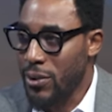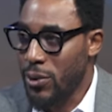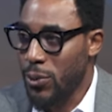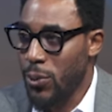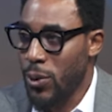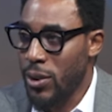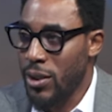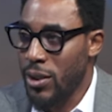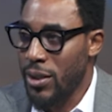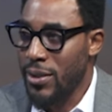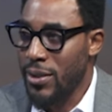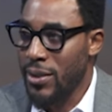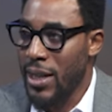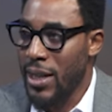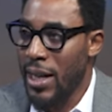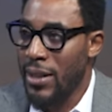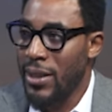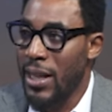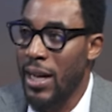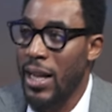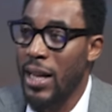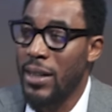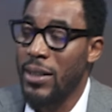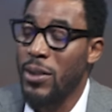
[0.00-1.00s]
to understand
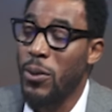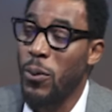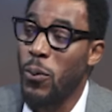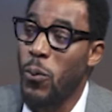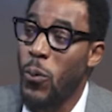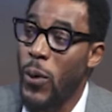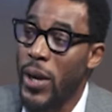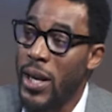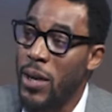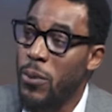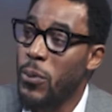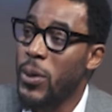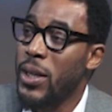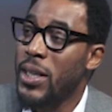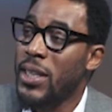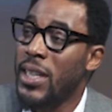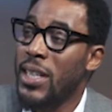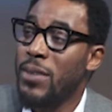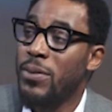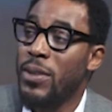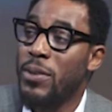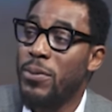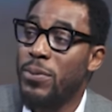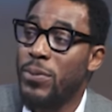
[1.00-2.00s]
that the way we
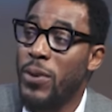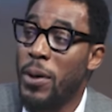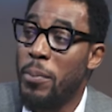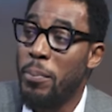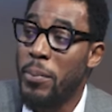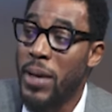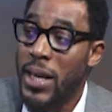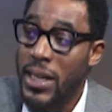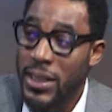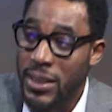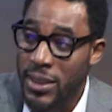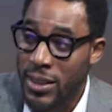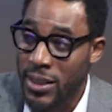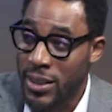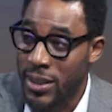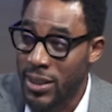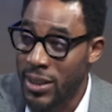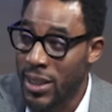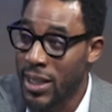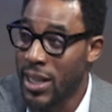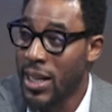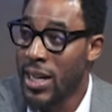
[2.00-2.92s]
give information